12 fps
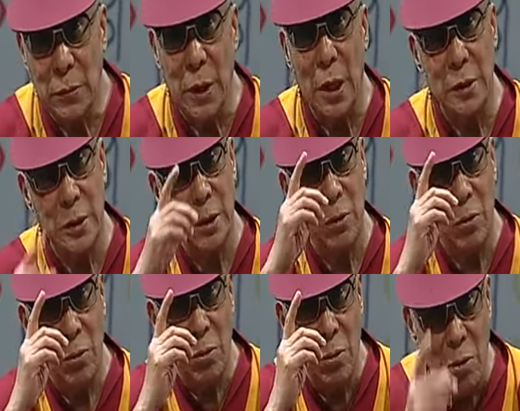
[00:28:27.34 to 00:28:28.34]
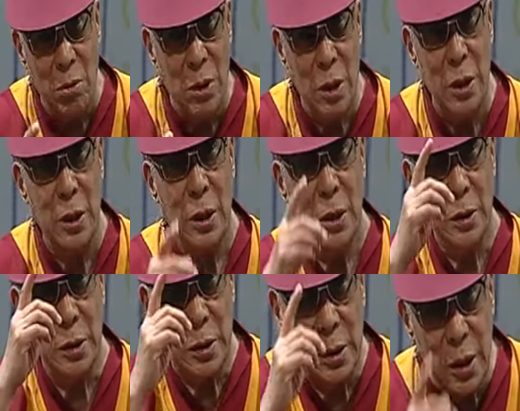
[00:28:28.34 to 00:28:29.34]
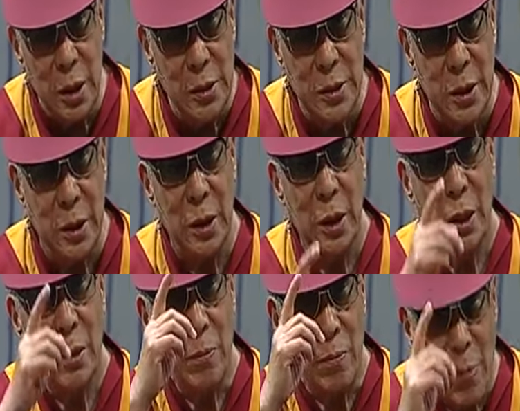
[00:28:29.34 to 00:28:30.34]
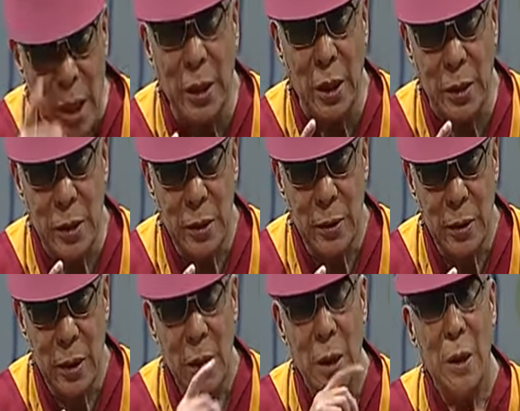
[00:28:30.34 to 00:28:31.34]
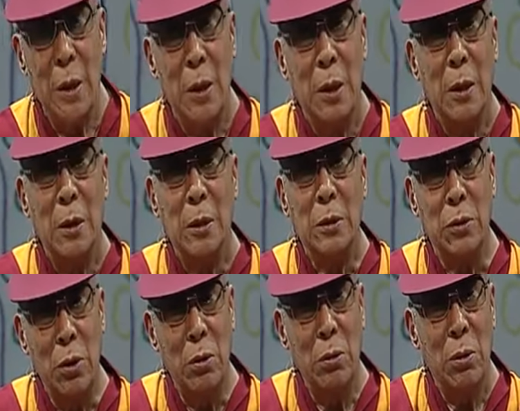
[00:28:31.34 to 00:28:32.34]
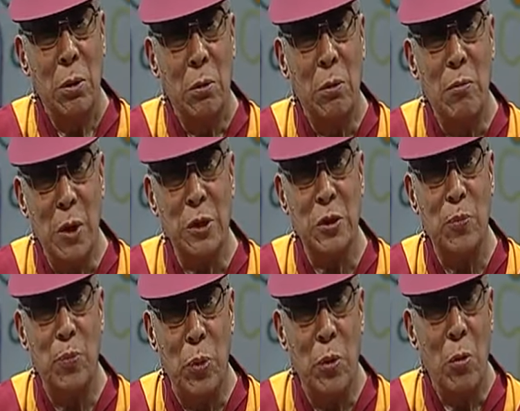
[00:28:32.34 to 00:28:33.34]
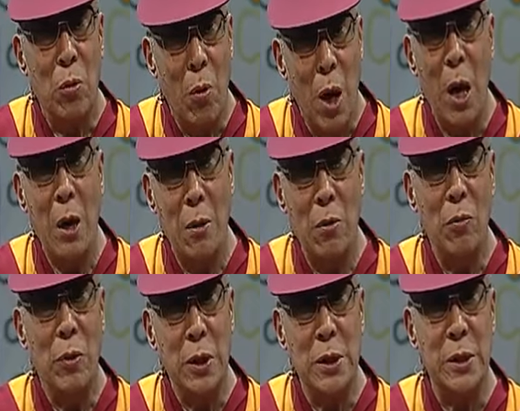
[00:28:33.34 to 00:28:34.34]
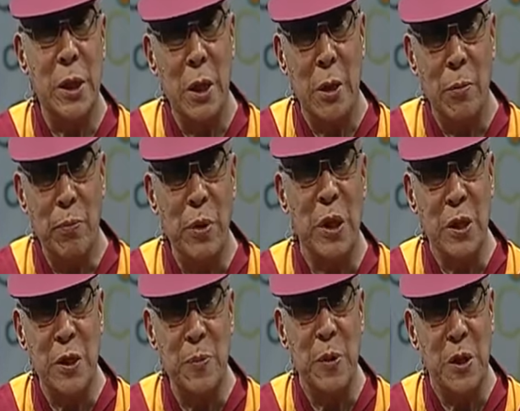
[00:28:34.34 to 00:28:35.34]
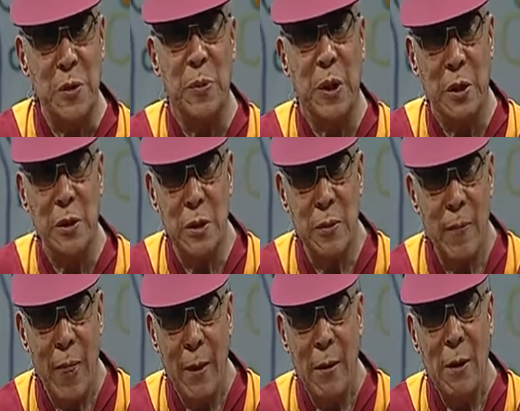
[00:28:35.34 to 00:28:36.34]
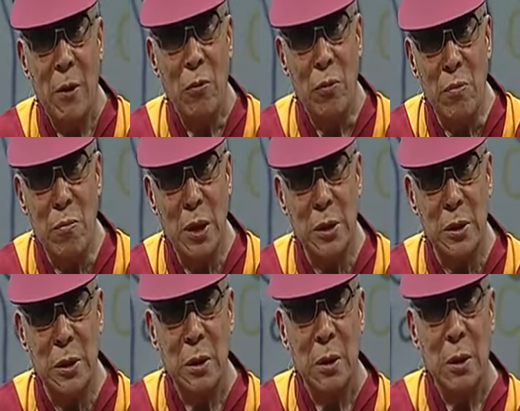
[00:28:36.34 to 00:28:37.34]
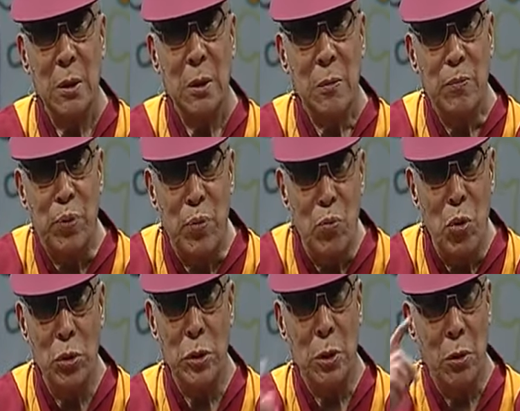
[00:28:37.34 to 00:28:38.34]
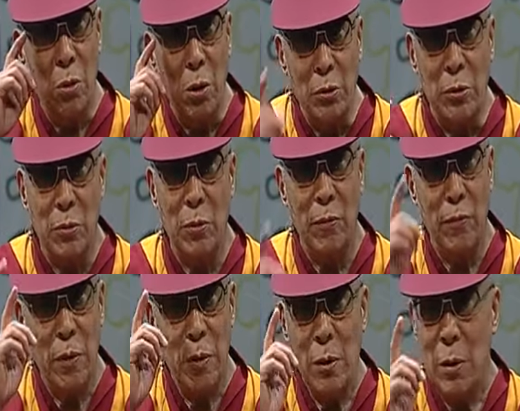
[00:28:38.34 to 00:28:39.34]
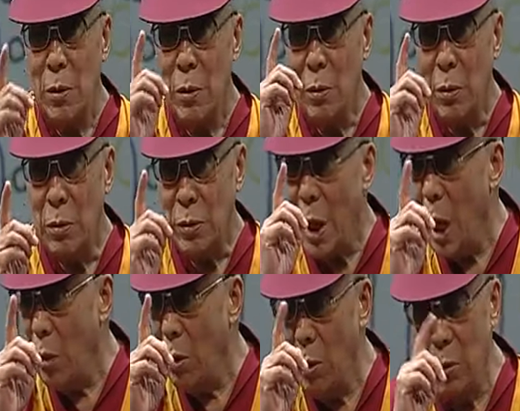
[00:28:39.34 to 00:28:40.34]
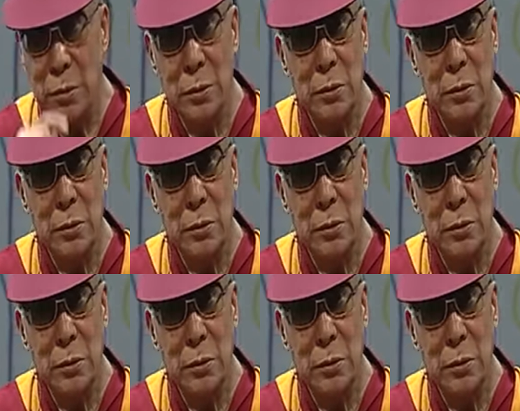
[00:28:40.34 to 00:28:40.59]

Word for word: That's the only realistic method. So we must, while we say peace, peace, peace, we must promote the concept of dialogue.